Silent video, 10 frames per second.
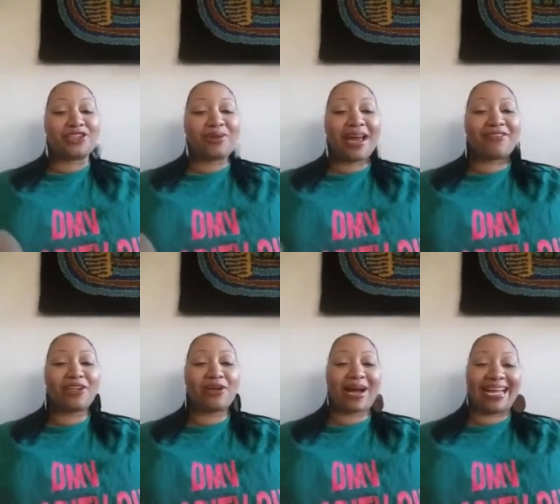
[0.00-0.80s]

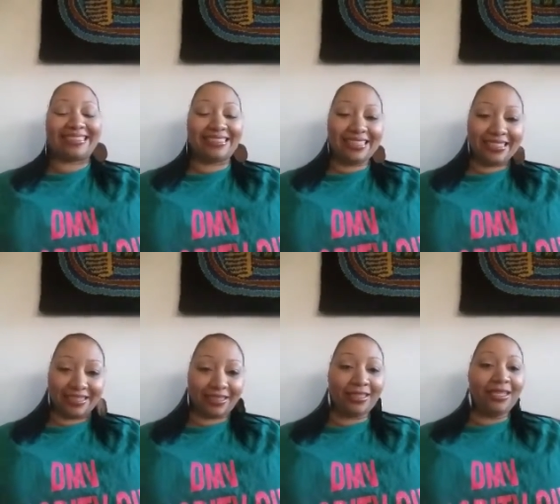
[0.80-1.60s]
of of what
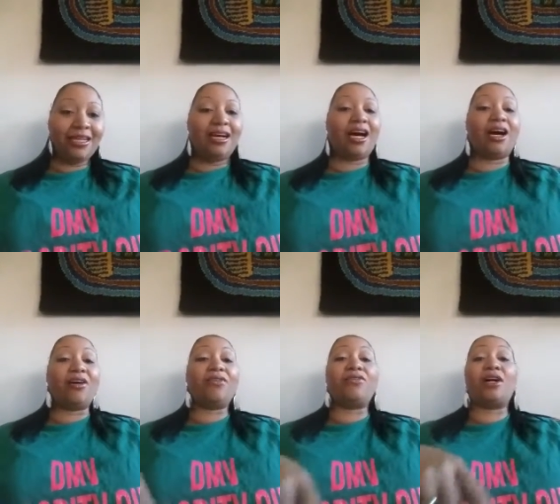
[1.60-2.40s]
is the right thing
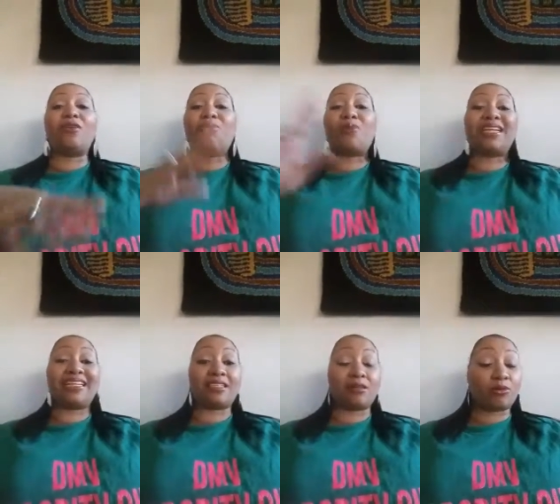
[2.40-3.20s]
or what's the
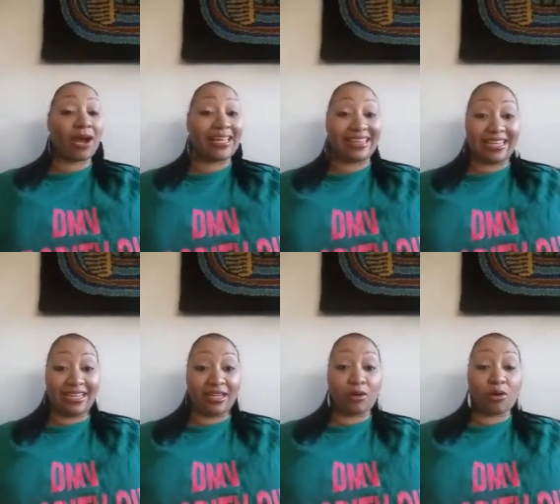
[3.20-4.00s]
comfortable thing
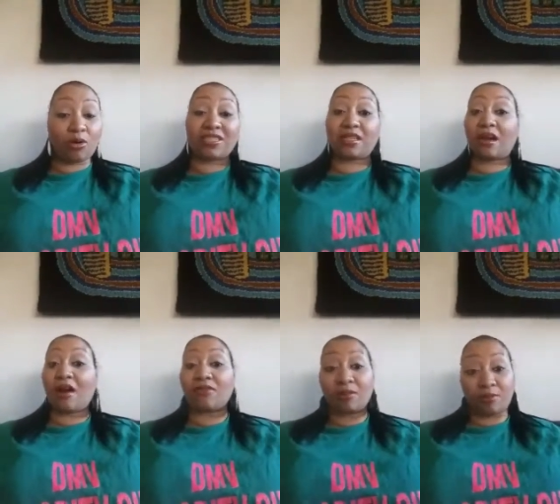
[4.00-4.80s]
so when there
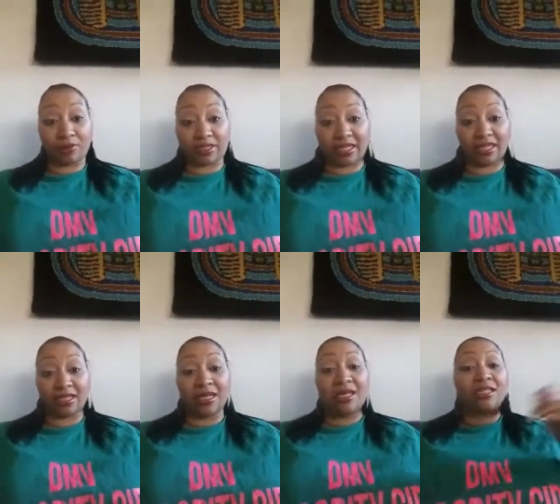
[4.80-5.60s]
is no
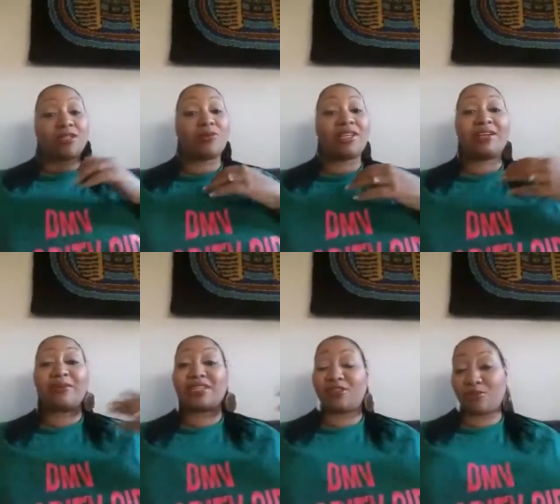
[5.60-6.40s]
reference
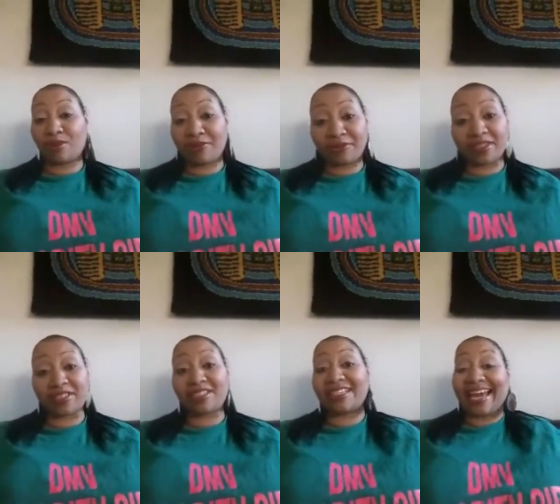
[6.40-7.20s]
absolutely you
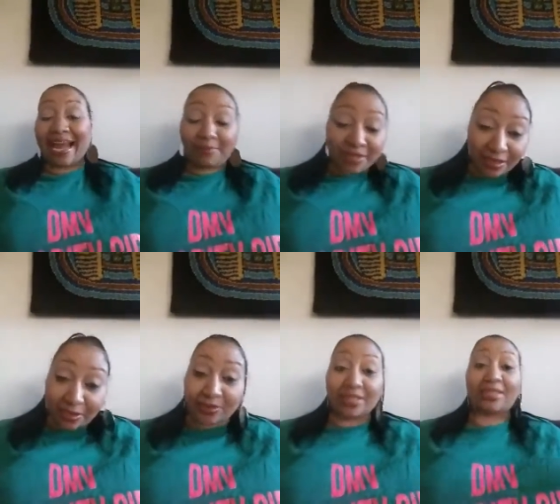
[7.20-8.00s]
will
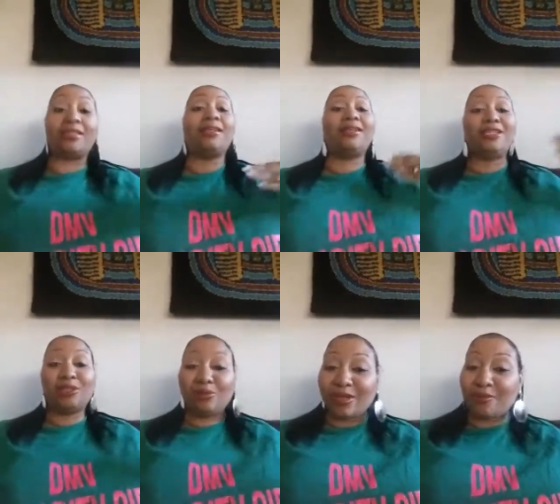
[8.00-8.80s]
participate in
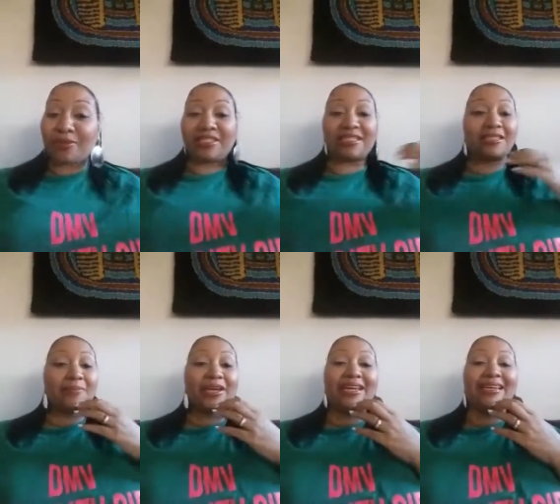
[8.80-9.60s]
some
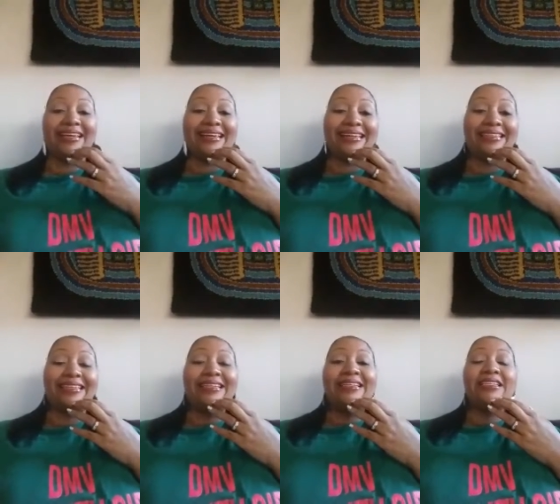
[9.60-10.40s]
things that
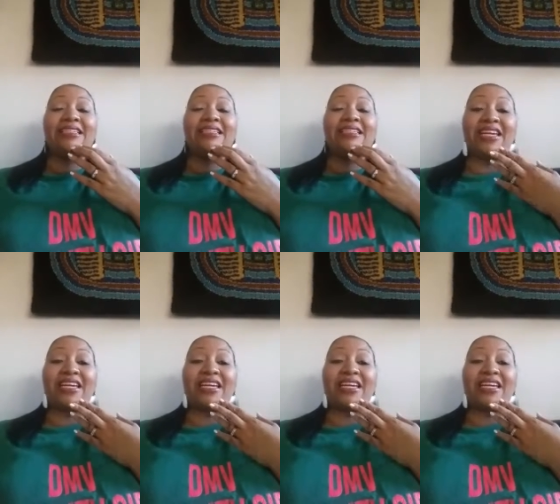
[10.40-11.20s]
probably
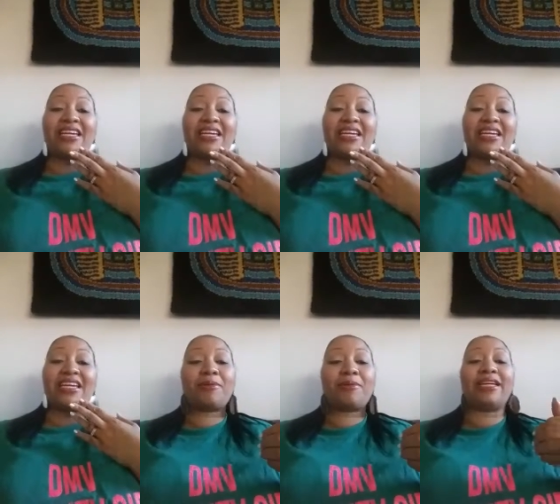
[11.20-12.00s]
are not the best
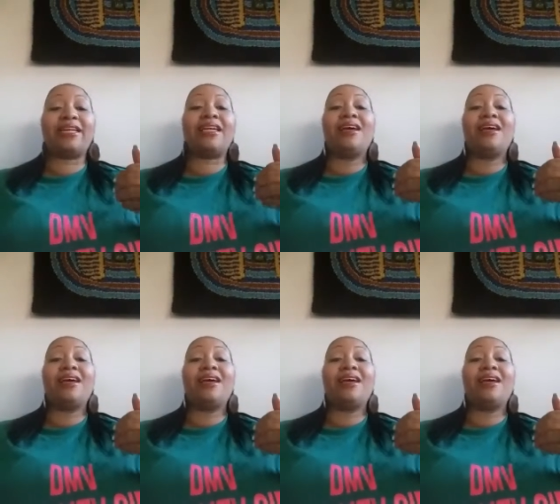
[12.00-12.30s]
for you